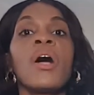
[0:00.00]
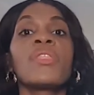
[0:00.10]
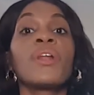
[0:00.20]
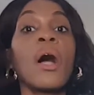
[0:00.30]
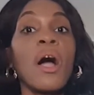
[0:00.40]

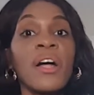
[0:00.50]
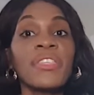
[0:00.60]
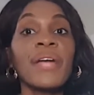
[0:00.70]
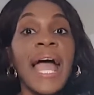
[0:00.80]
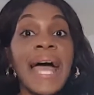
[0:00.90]
the
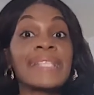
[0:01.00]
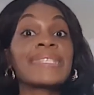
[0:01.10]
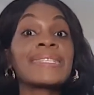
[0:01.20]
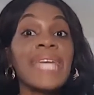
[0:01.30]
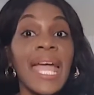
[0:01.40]
other has
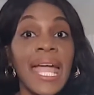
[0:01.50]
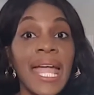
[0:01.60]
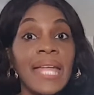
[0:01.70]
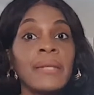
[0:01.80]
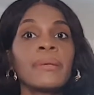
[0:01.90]

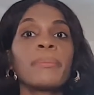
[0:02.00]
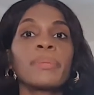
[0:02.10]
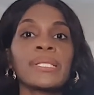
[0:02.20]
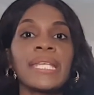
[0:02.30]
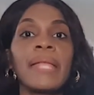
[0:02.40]

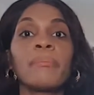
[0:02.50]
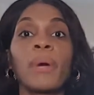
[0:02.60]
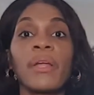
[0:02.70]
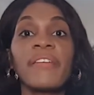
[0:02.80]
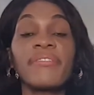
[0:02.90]
10%
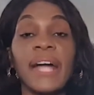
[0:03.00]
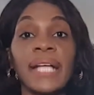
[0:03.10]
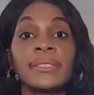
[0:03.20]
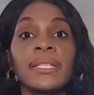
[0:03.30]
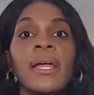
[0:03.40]
body
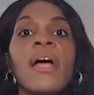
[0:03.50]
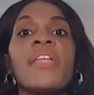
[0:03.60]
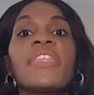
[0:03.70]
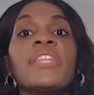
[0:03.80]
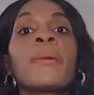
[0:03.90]
fat,
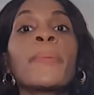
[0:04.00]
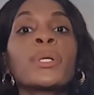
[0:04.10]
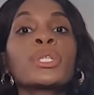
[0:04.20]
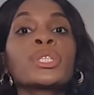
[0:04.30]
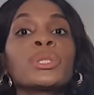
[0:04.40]
then the
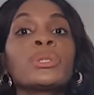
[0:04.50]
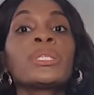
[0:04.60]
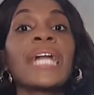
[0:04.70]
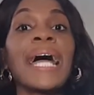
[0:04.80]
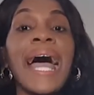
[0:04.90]

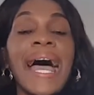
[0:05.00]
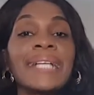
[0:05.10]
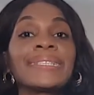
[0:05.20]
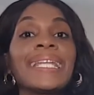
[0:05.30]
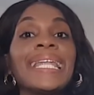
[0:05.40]
person that
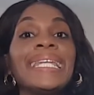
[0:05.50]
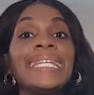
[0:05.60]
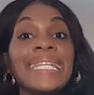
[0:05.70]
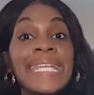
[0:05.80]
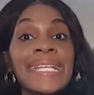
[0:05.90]
has the
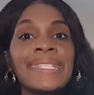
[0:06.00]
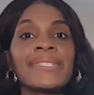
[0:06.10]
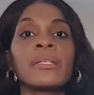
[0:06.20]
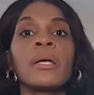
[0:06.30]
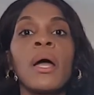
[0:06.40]

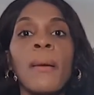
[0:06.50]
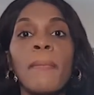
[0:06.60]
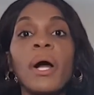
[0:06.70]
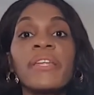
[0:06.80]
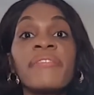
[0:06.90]
least
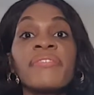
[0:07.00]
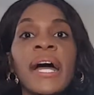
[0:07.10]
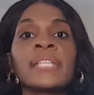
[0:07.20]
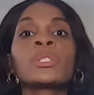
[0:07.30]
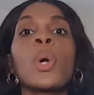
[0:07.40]
body
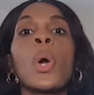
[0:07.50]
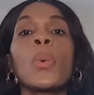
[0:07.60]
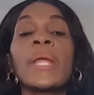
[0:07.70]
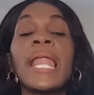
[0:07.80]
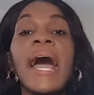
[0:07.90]
fat
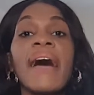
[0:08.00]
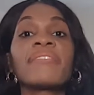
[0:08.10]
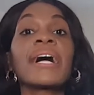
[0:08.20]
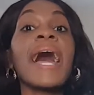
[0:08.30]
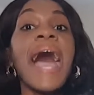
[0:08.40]
will have
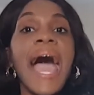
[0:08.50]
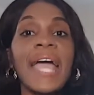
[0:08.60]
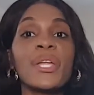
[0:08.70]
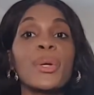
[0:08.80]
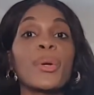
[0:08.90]
a
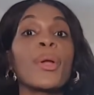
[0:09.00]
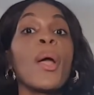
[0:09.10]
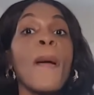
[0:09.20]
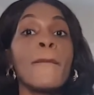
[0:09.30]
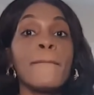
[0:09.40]
higher
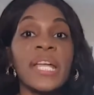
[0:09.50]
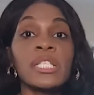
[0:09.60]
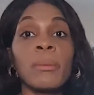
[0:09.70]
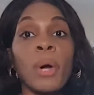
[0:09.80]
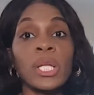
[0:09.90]

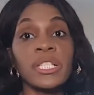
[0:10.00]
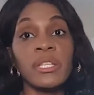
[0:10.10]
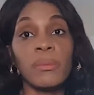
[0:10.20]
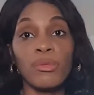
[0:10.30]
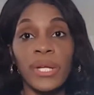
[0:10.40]

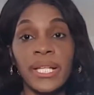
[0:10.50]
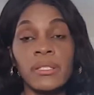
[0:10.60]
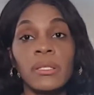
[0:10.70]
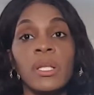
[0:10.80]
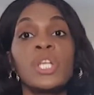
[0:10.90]
metabolism rate.
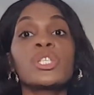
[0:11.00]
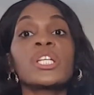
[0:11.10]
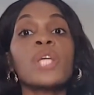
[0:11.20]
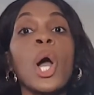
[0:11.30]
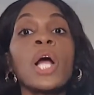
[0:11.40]
So
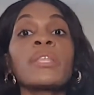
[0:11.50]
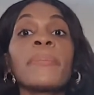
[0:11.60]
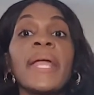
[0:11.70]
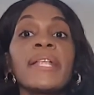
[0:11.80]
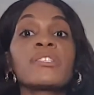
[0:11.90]
it all
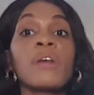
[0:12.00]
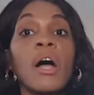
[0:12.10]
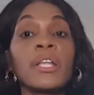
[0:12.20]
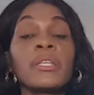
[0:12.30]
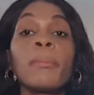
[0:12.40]
depends
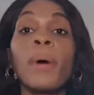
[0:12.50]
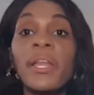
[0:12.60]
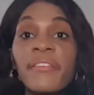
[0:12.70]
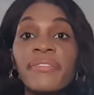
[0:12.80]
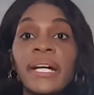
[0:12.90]
on the
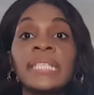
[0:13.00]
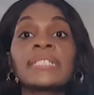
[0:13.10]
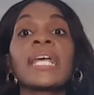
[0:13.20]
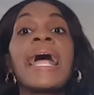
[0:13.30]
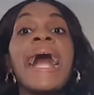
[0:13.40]
body
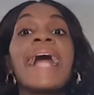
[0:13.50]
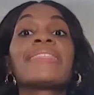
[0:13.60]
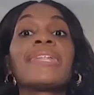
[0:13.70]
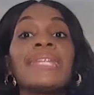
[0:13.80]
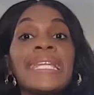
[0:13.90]
fat and
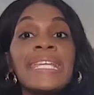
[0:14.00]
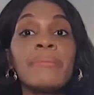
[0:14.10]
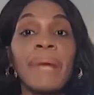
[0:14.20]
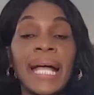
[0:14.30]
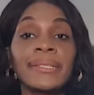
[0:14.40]
the
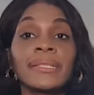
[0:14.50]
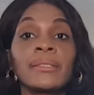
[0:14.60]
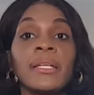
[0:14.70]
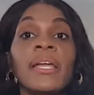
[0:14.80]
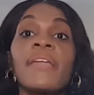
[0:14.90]
lean mass.
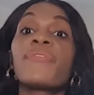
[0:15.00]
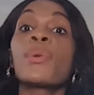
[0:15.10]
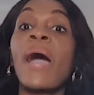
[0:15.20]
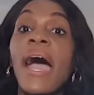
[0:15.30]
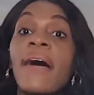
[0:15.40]
If
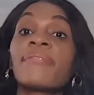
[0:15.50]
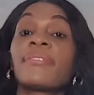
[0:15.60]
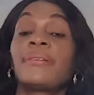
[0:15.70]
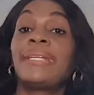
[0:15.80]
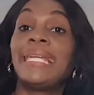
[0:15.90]
you have
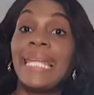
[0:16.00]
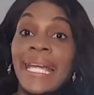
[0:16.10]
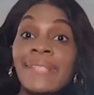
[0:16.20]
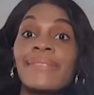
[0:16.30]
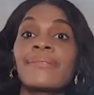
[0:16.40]

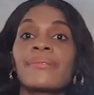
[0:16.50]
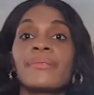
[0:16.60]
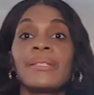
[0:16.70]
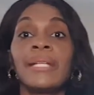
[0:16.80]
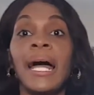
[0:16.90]
less
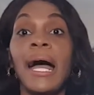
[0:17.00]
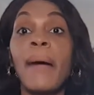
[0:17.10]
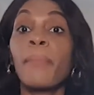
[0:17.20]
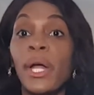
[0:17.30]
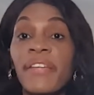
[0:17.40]

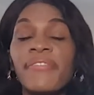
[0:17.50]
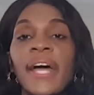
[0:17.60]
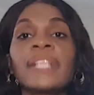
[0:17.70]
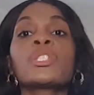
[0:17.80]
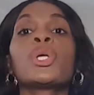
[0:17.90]
body
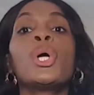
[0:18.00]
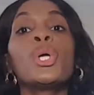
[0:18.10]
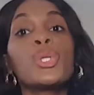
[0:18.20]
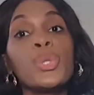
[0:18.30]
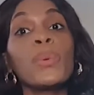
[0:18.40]
fat,
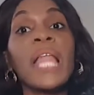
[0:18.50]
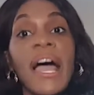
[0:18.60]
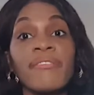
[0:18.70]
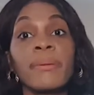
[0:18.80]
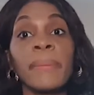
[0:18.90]
you will
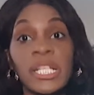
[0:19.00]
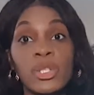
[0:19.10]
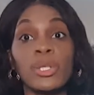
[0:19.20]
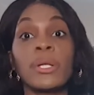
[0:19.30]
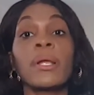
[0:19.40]
have a
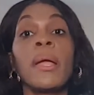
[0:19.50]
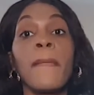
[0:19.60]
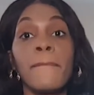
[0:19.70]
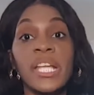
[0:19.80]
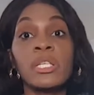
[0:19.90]
better
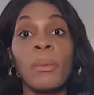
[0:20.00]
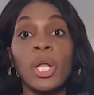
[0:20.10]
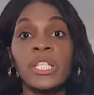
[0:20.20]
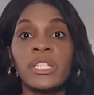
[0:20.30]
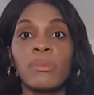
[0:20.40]

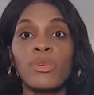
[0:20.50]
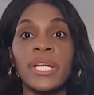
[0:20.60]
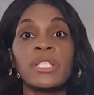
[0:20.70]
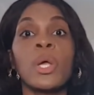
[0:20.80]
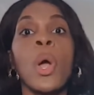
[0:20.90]
metabolism
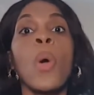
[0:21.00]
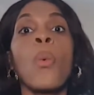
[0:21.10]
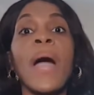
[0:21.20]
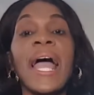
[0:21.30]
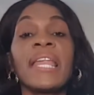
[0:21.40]
rate.
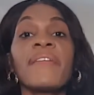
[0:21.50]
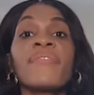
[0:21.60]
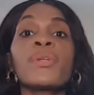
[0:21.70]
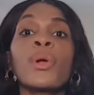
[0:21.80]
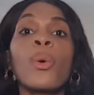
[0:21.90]
While if
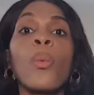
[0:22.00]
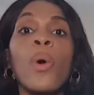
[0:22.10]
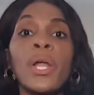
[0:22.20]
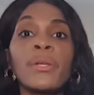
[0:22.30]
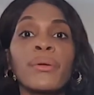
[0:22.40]
you're
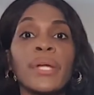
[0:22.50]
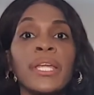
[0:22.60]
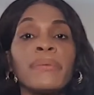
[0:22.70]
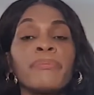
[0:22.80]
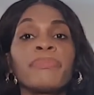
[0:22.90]

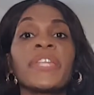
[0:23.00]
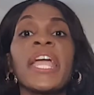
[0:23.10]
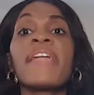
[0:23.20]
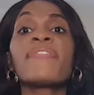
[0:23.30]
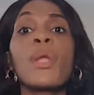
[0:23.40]
wondering
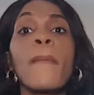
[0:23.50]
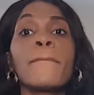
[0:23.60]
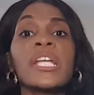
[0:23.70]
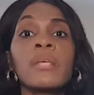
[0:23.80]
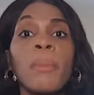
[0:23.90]
if your
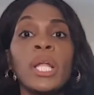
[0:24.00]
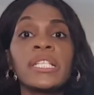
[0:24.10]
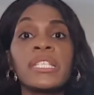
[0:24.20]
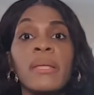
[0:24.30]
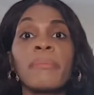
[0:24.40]

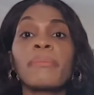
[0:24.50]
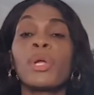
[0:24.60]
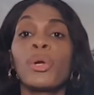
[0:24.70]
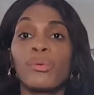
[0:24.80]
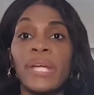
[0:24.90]
metabolism
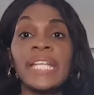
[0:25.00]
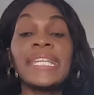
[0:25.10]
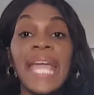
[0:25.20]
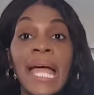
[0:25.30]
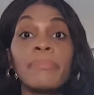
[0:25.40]
rate
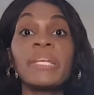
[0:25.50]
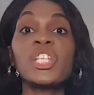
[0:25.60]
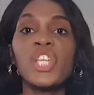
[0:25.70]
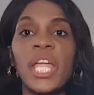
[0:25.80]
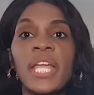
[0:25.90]
can be
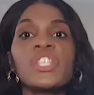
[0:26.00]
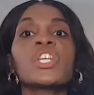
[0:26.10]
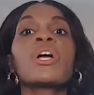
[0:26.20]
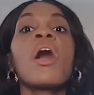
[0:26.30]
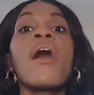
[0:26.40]

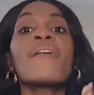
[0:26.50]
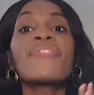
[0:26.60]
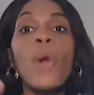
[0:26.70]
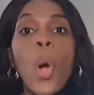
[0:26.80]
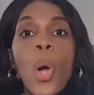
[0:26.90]
changed,
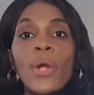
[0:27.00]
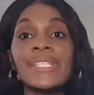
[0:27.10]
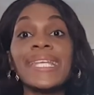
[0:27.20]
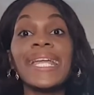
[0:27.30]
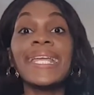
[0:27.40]
of
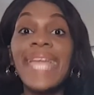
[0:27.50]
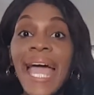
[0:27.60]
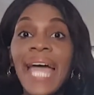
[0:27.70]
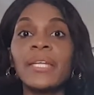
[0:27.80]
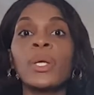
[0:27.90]
course it
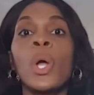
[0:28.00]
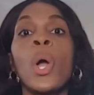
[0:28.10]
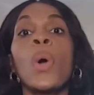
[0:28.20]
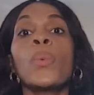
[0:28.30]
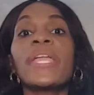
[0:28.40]
can.
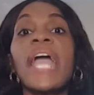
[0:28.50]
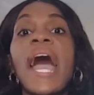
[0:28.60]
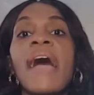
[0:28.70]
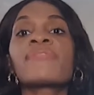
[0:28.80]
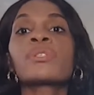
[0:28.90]
We
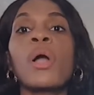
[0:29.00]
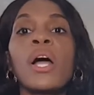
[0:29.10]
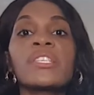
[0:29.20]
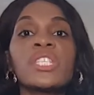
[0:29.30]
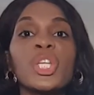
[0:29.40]
have to
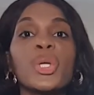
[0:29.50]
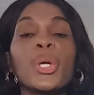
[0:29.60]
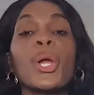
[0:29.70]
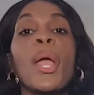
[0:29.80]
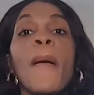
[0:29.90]

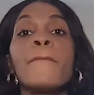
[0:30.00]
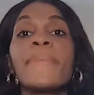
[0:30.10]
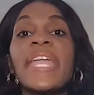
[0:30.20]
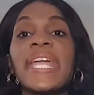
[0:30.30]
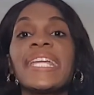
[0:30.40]
consider
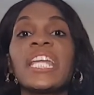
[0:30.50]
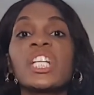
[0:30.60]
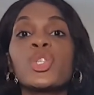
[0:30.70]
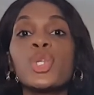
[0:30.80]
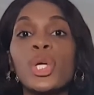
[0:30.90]
making
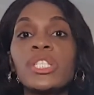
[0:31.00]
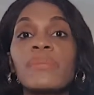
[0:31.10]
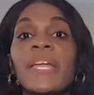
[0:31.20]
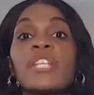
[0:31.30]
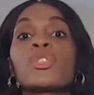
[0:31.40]

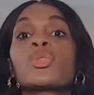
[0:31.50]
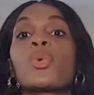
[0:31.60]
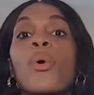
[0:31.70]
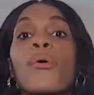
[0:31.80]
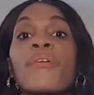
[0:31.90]
adjustments
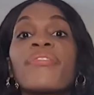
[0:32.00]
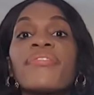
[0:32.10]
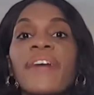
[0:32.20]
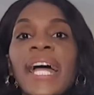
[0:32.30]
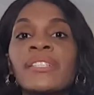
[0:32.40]
to our
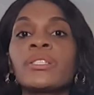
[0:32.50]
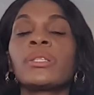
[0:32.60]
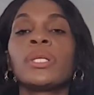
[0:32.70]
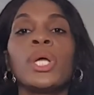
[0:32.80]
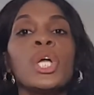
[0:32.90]
fat
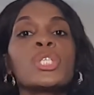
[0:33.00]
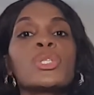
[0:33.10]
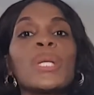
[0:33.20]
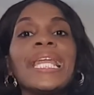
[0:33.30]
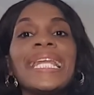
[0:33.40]

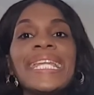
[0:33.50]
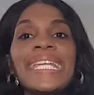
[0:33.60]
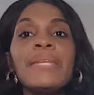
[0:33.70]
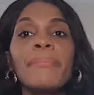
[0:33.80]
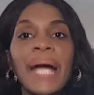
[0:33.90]
to
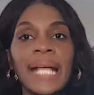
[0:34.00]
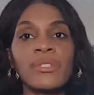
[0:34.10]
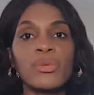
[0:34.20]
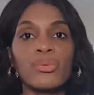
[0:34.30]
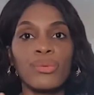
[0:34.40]
lean mass
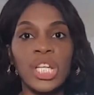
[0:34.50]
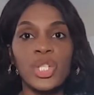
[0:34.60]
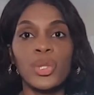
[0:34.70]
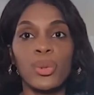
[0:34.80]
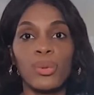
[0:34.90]

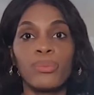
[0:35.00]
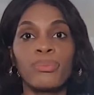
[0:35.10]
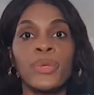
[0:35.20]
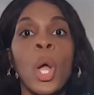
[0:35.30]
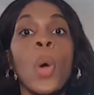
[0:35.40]
ratio,
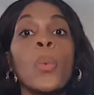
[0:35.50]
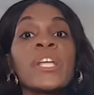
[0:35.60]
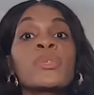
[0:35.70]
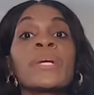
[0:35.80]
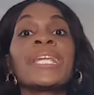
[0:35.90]

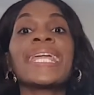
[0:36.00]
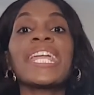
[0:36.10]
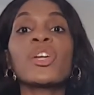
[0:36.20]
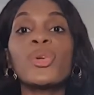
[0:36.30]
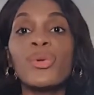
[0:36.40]
which will
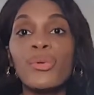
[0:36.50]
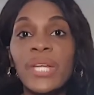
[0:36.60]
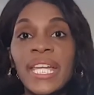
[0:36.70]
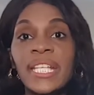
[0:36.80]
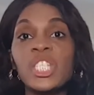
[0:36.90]

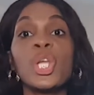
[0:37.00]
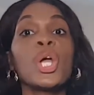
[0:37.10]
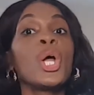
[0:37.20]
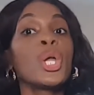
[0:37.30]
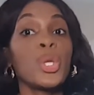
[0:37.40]
increase
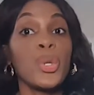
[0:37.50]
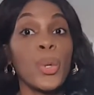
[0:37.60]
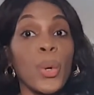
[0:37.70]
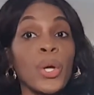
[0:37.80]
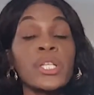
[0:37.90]

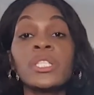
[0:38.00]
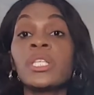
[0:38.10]
yours,